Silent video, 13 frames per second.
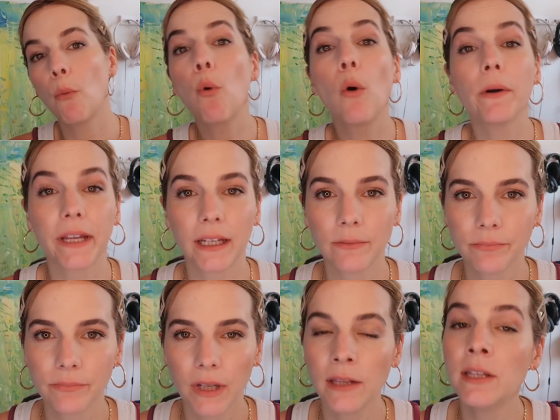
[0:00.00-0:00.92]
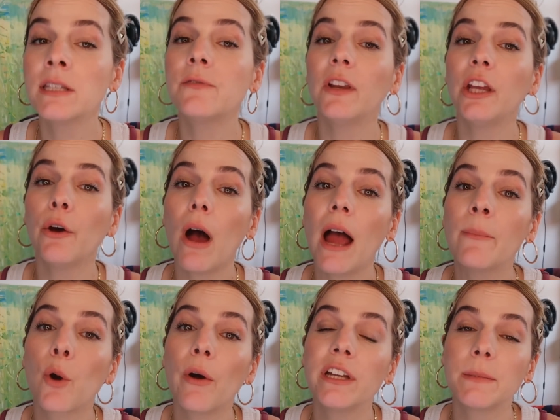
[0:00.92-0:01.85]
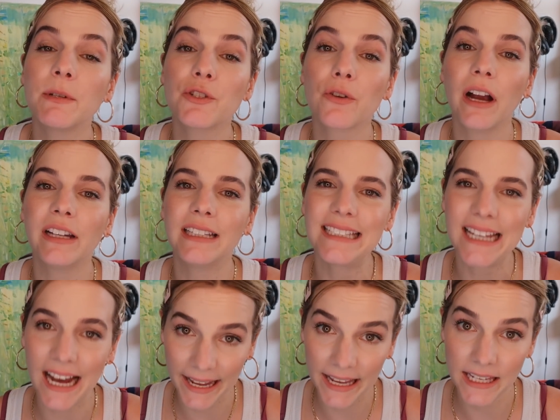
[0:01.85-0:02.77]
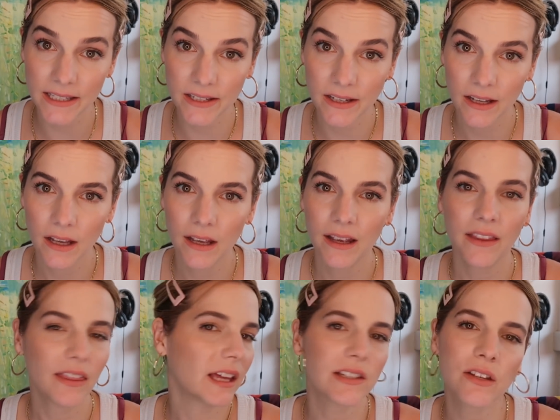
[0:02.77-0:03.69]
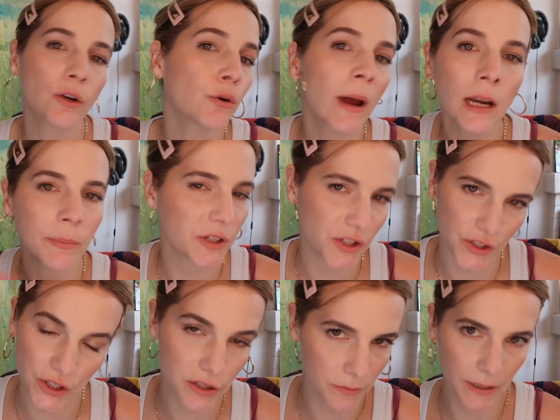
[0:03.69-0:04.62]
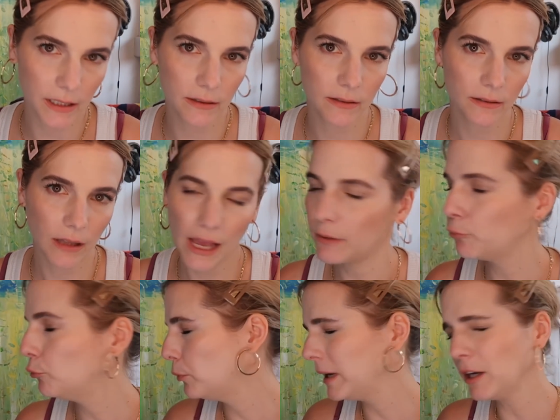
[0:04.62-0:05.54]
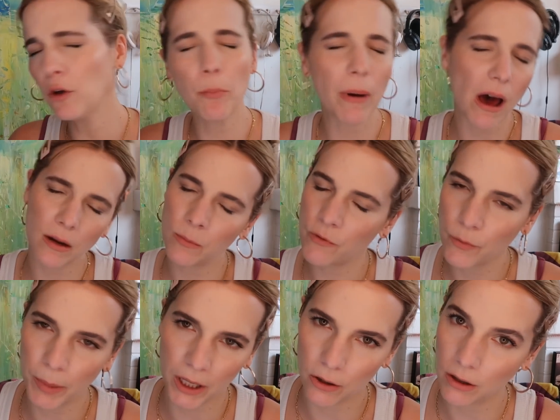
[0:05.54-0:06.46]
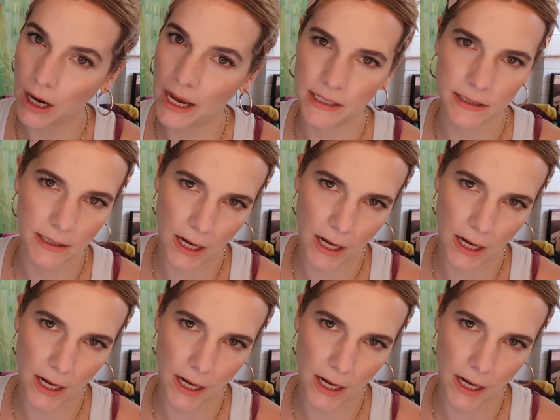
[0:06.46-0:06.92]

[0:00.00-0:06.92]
Warning, in this video I'm going to be trying a diet that is incredibly stupid, like real bottom of the barrel kind of